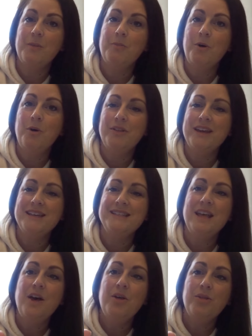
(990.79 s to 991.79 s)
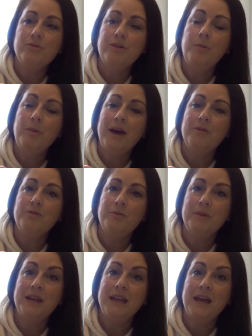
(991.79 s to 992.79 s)
I bought this £3 from
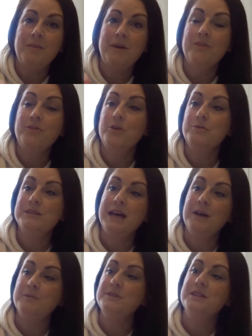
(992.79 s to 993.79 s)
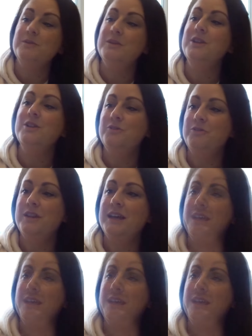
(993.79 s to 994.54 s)
B&M. I thought it was absolutely lovely.